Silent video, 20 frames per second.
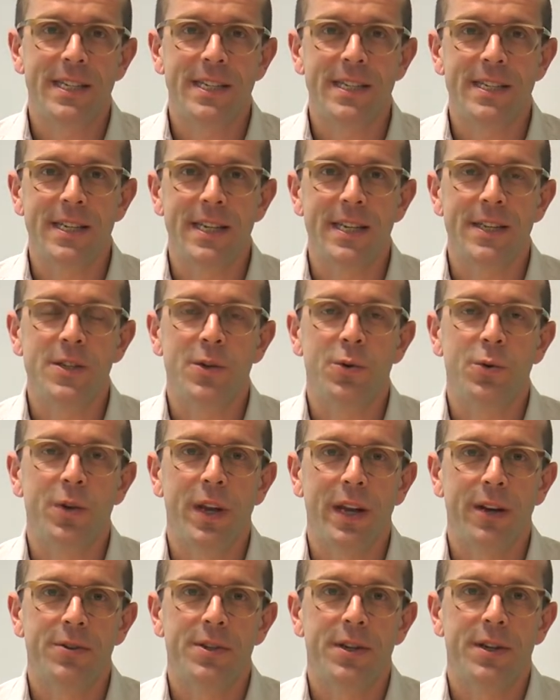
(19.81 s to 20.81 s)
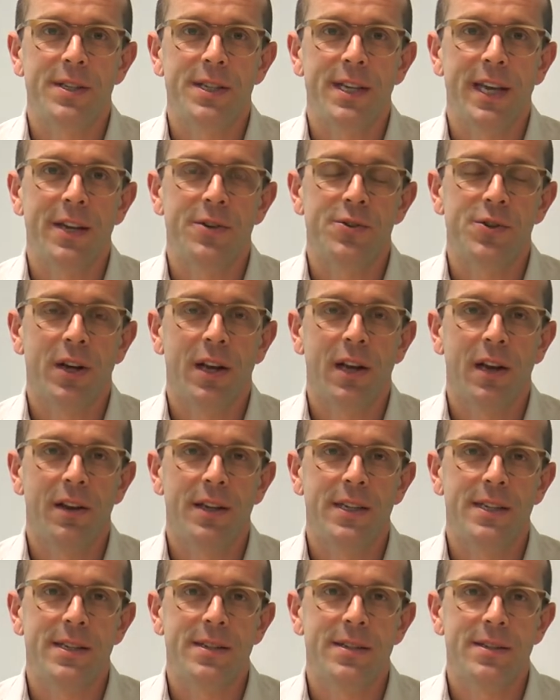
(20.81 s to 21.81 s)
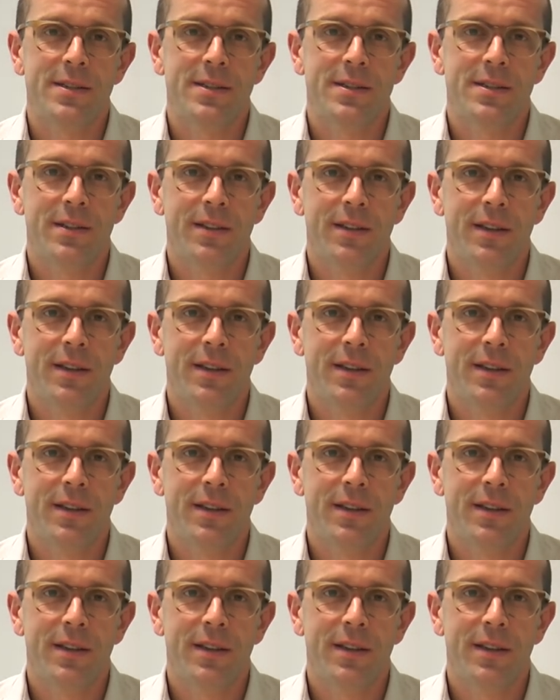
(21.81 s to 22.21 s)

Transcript: disease called necrotizing enterocolitis.